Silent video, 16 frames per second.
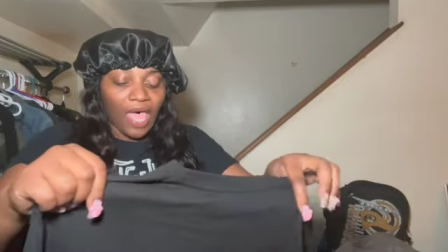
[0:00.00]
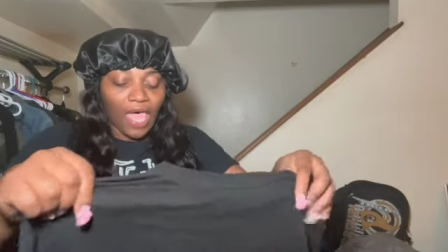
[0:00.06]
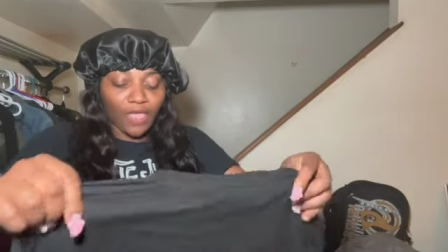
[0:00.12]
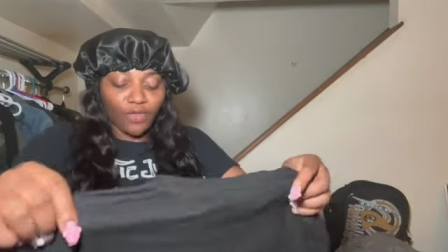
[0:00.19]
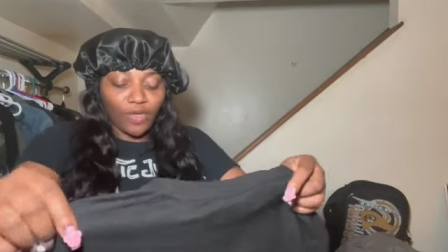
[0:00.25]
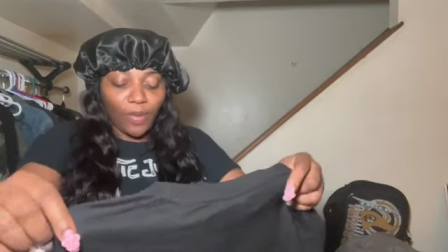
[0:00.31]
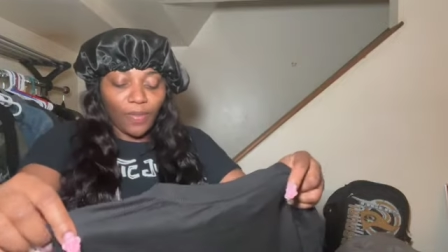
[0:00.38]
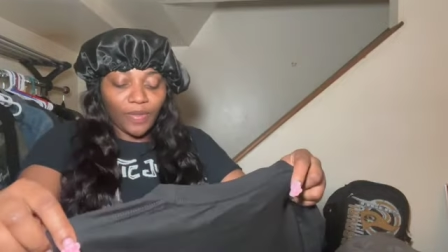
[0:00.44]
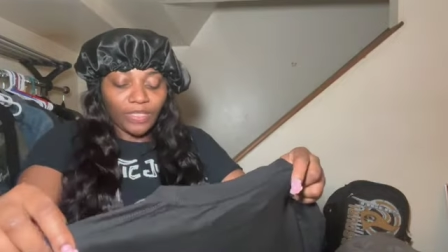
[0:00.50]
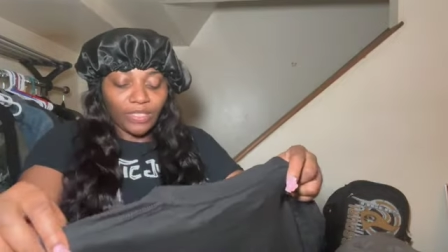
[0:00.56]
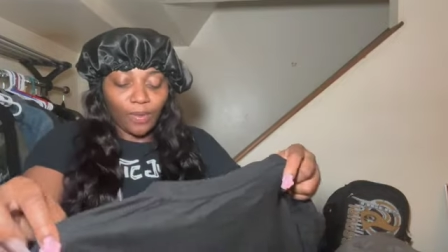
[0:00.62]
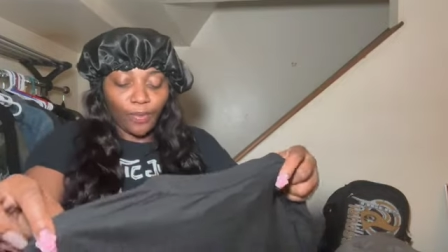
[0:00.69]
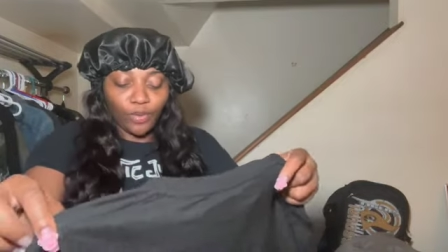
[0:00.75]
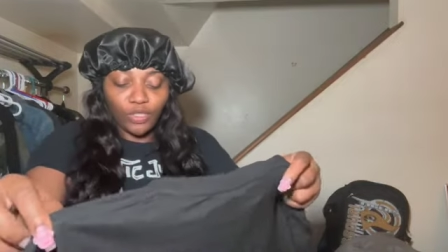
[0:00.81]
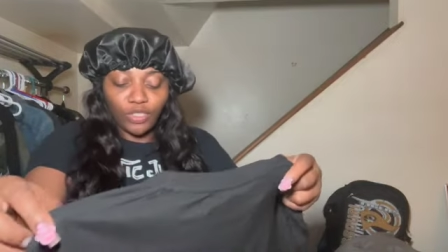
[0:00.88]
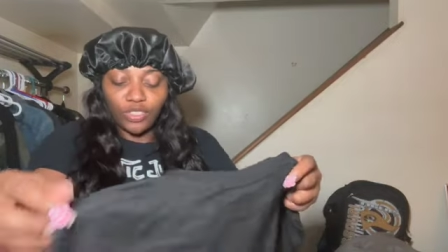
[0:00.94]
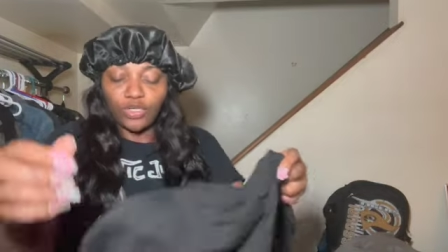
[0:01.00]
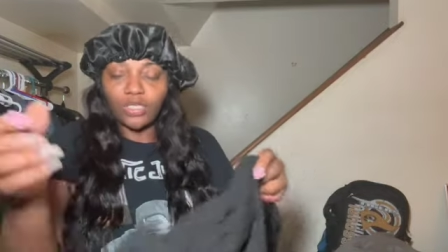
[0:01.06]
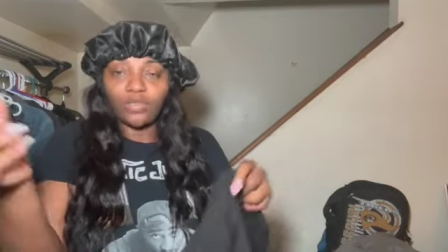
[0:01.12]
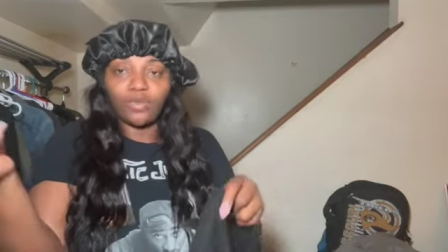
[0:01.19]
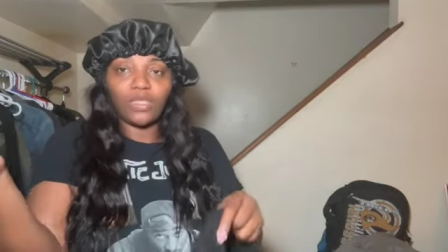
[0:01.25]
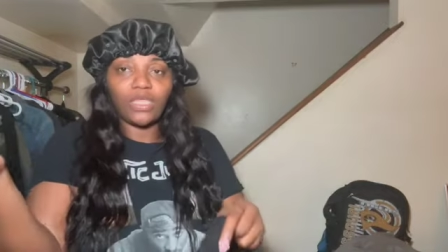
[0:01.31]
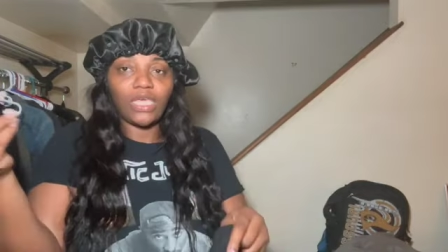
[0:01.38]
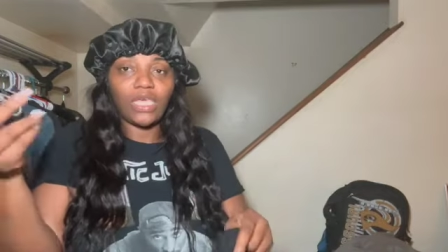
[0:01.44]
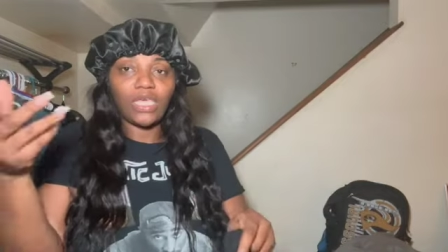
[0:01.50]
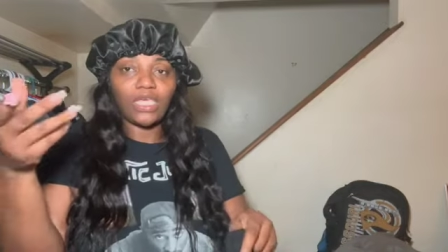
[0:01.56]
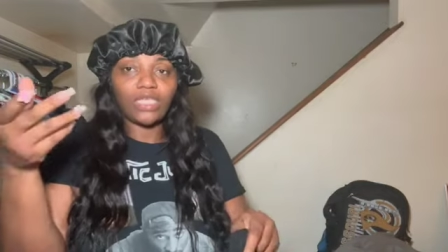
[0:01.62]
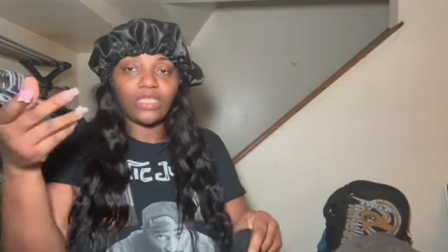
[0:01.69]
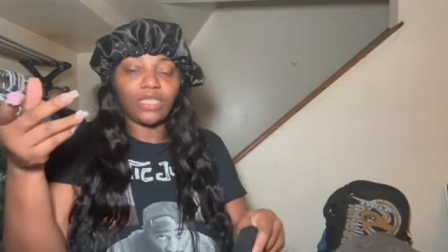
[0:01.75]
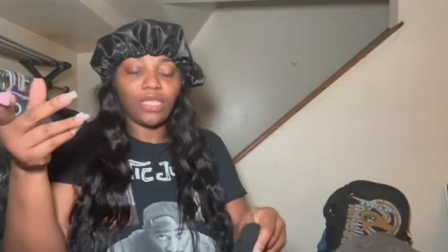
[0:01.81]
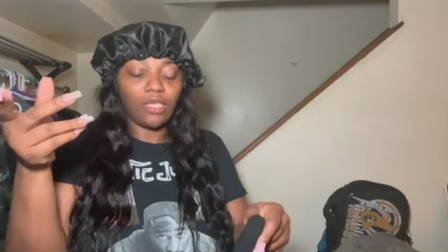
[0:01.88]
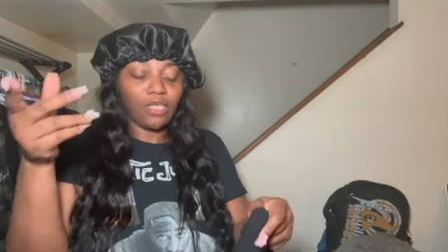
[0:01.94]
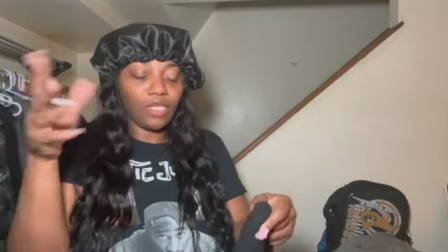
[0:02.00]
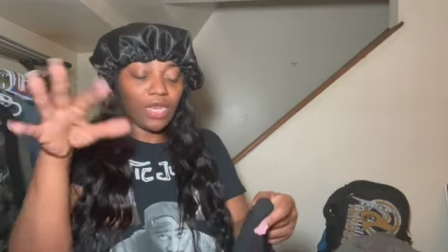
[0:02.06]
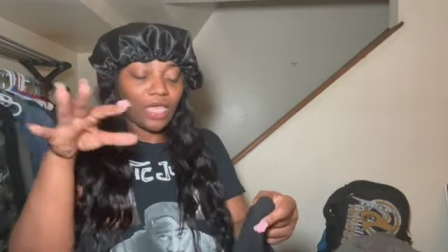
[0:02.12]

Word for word: And you can put some booty shorts with this, uh,